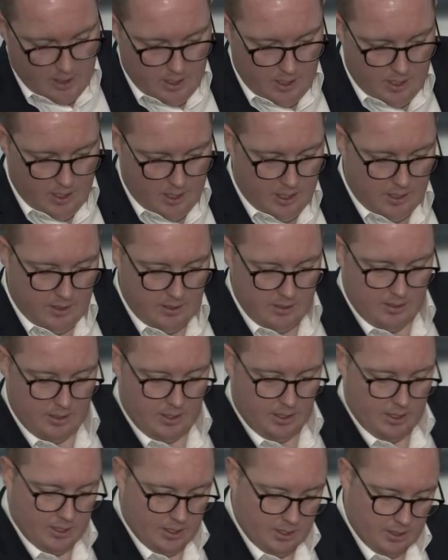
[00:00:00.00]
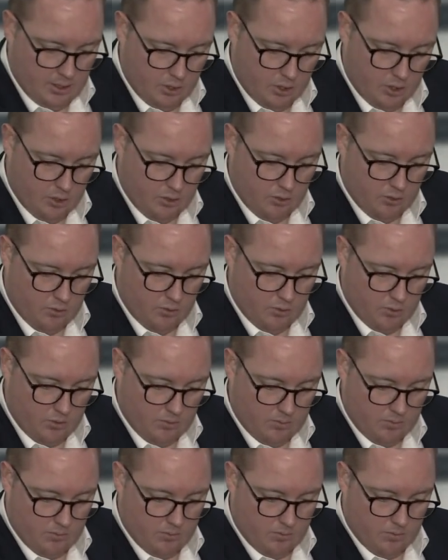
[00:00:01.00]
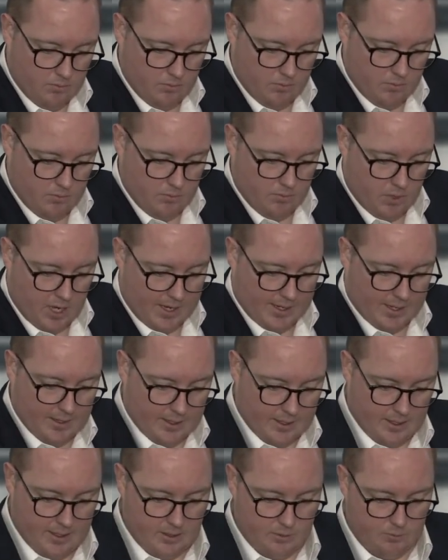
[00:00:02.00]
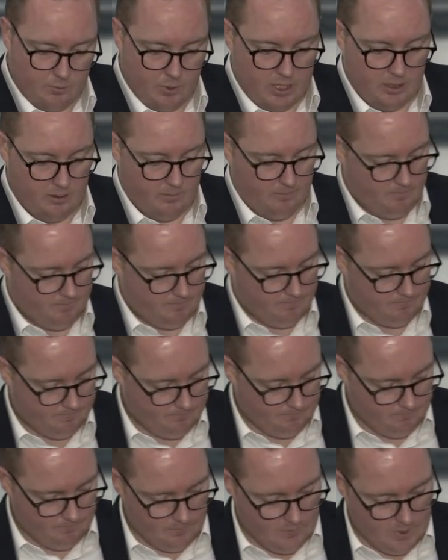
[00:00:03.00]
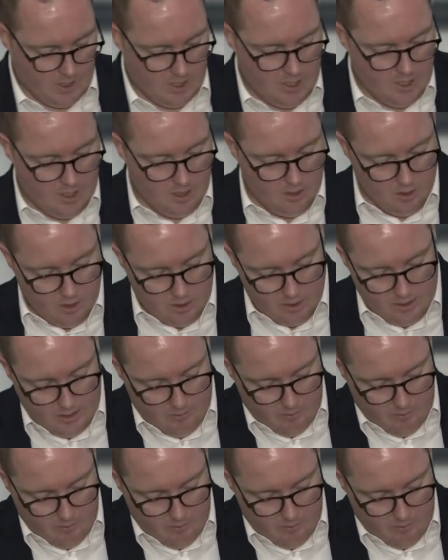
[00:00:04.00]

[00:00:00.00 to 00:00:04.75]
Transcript: and the internal bracket as well. You can then